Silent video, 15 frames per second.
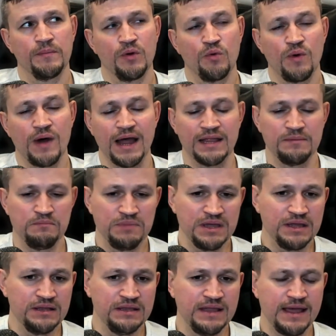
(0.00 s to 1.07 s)
quite
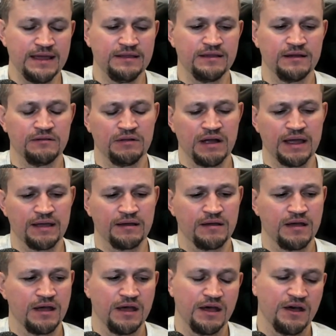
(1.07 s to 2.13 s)
big data like
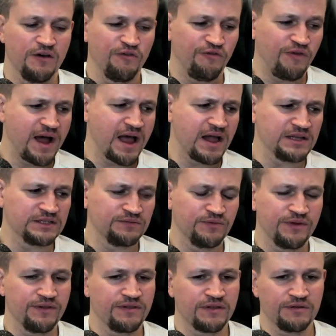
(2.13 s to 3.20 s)
files
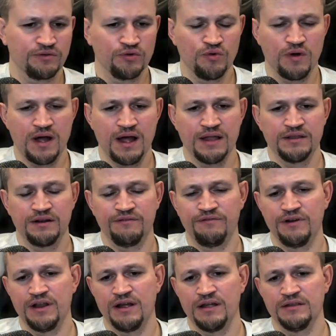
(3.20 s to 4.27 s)
with two hundred,
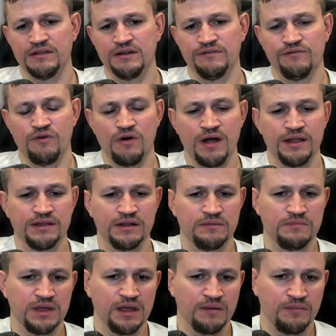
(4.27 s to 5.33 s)
three hundred, four hundred
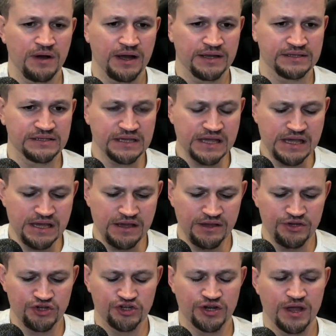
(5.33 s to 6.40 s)
megabytes
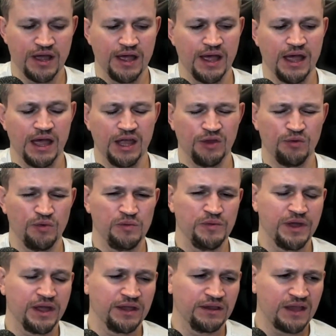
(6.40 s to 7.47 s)
each, it will be
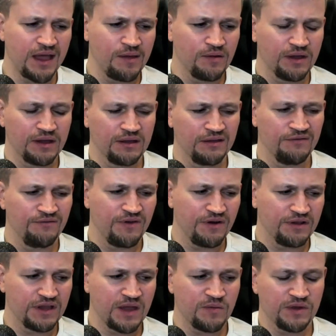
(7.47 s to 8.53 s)
time very
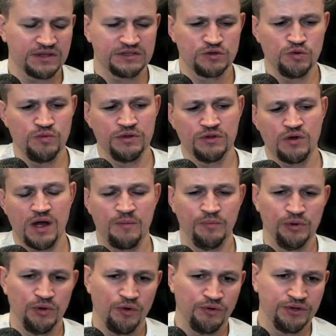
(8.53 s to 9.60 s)
time consuming to
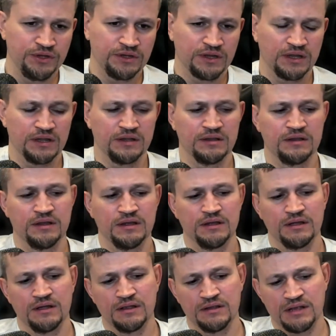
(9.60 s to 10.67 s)
upload and
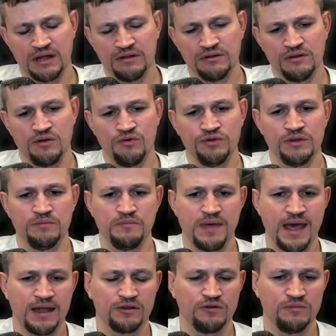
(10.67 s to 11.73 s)
uh, download and
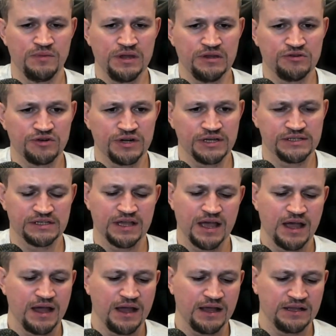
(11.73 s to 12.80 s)
back to Bitrix
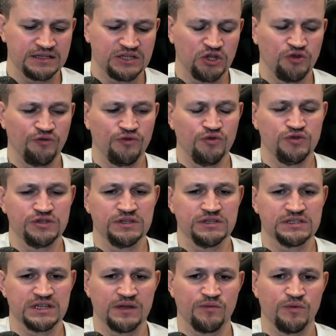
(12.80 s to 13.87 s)
instead of using
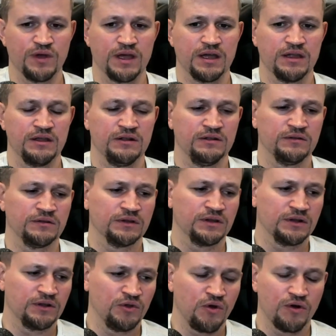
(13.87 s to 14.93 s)
somewhere in
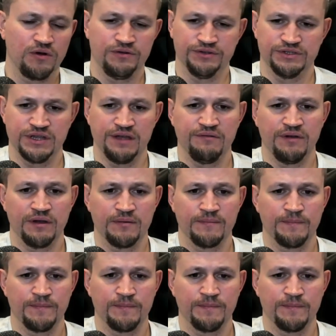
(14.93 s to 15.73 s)
a local server